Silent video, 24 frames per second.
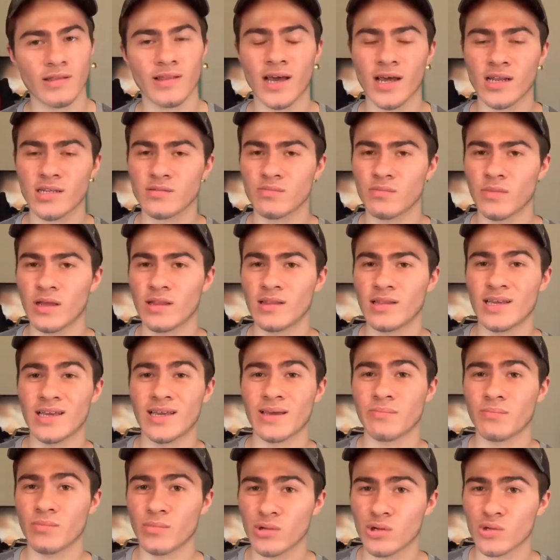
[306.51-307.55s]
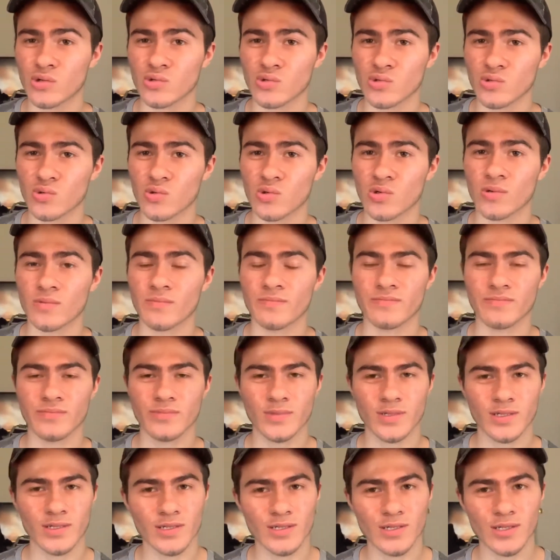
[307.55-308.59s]
That's mainly in middle school.
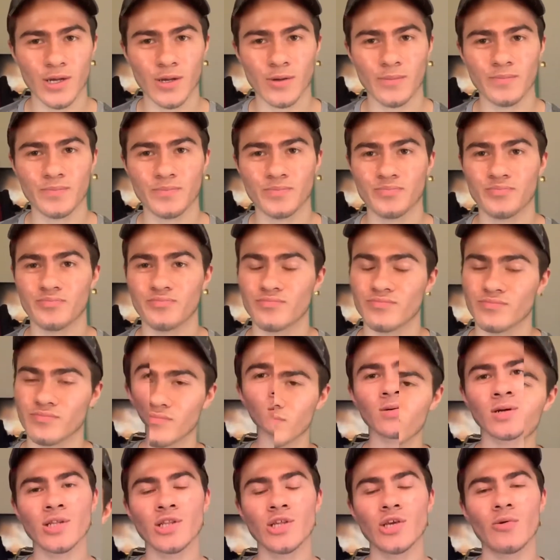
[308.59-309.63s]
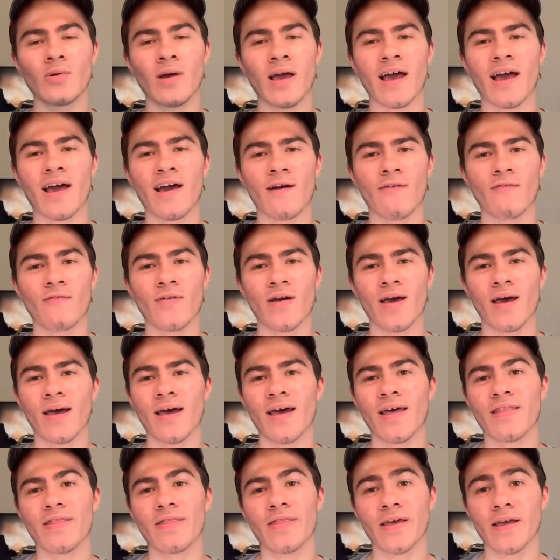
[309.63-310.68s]
So, next one, you have
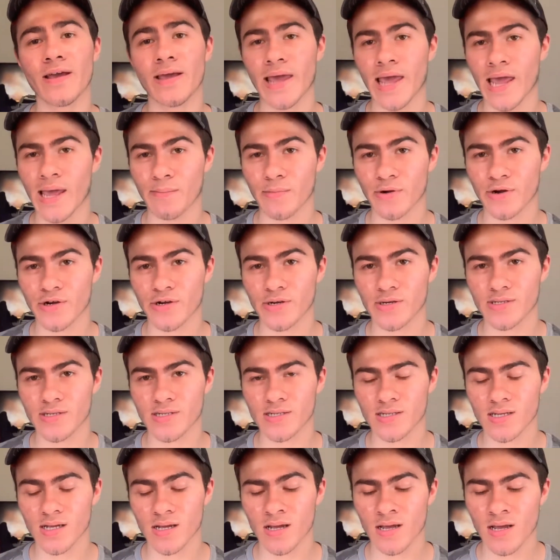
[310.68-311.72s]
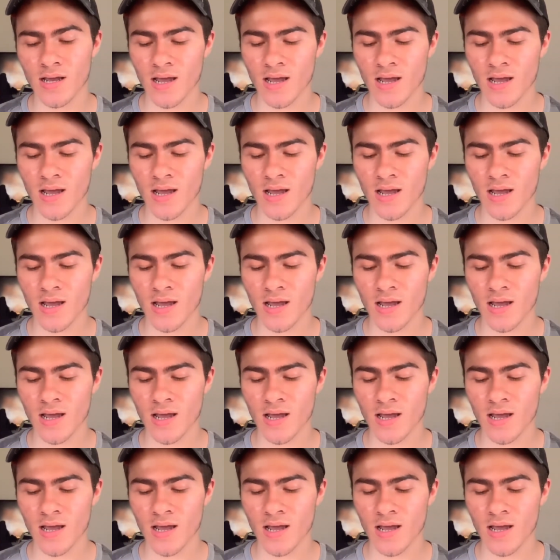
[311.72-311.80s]
the gamers.